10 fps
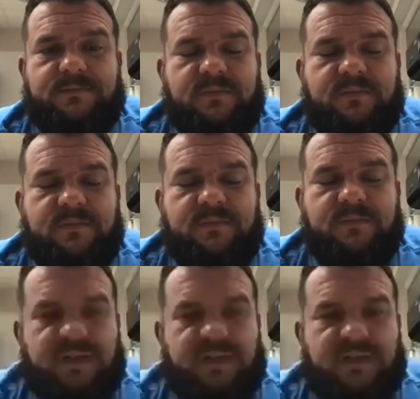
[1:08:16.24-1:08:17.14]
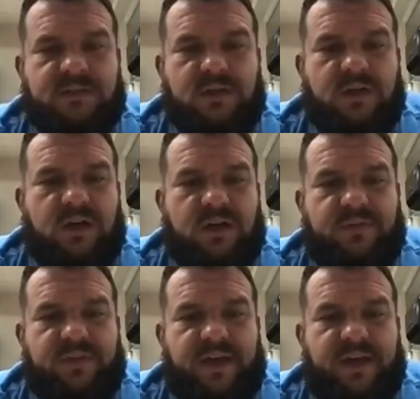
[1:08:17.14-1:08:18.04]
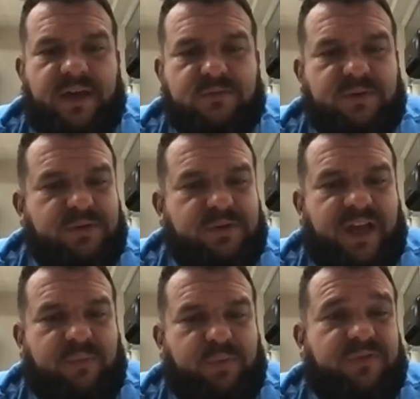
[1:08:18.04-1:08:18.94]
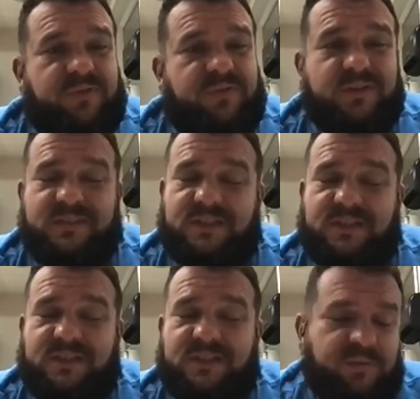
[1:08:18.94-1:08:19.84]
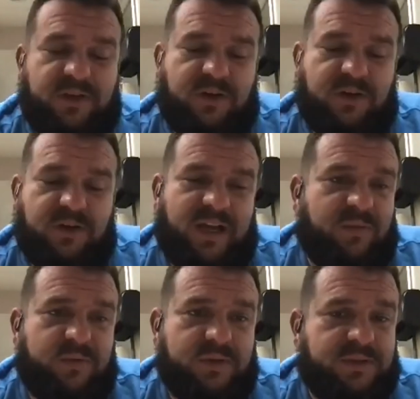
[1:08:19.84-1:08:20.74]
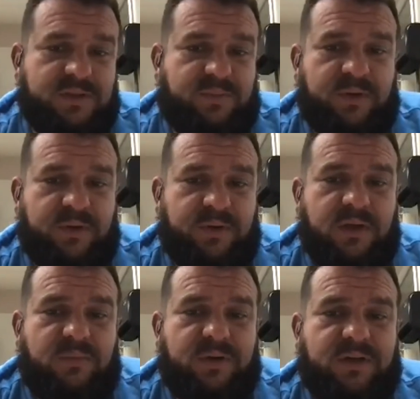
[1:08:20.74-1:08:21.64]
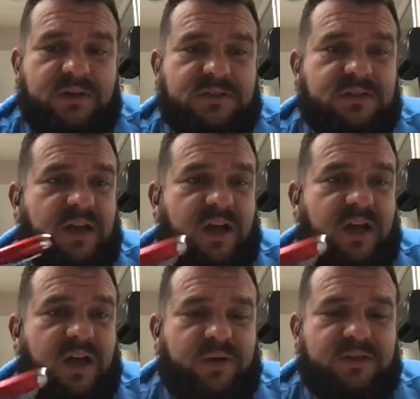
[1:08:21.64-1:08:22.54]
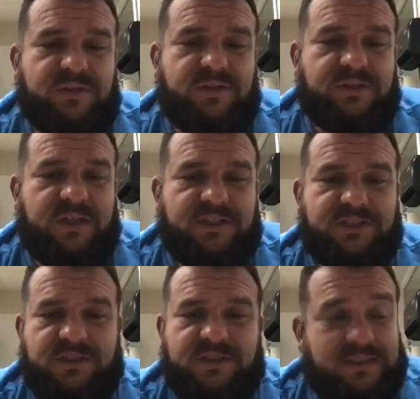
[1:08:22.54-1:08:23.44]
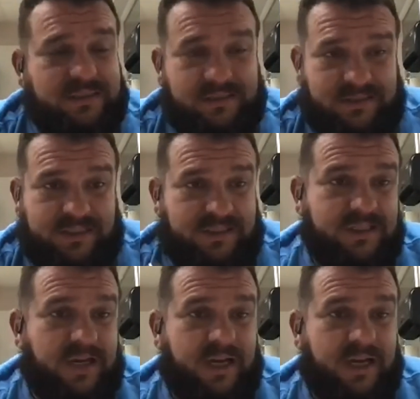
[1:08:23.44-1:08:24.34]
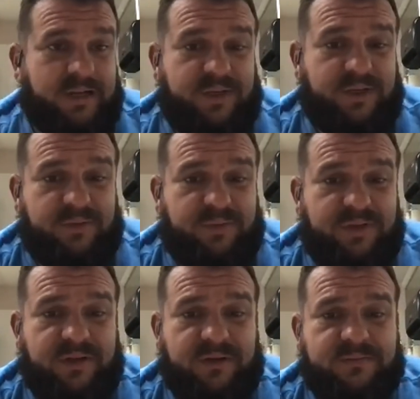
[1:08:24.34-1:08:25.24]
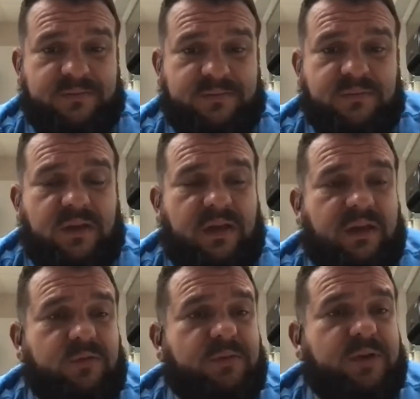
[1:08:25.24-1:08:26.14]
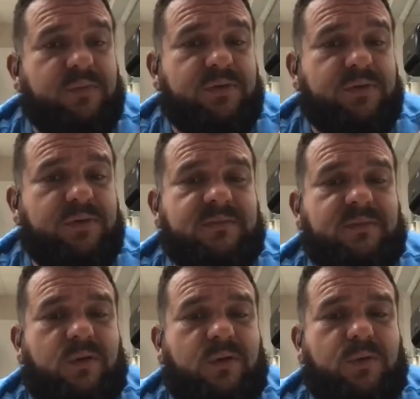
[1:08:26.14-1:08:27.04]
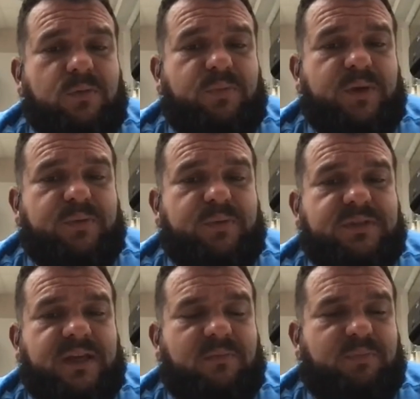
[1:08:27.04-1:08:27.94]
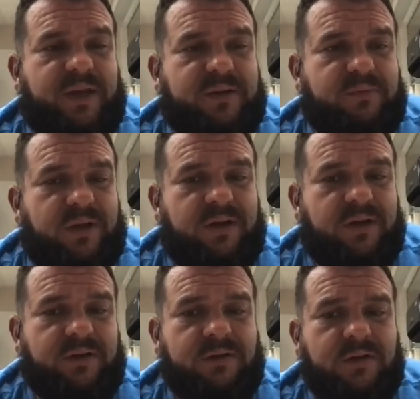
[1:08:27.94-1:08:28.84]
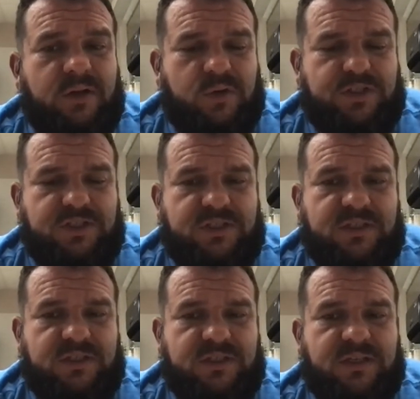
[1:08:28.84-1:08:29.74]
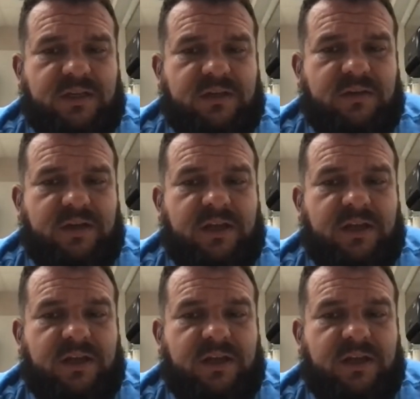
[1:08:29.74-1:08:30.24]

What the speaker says: Vital signs, that is, remember, cap refill is going to be unreliable at this point because of the compromised circulation. It's just not going to be able to be there. And remember that some older people take a beta blocker, which is then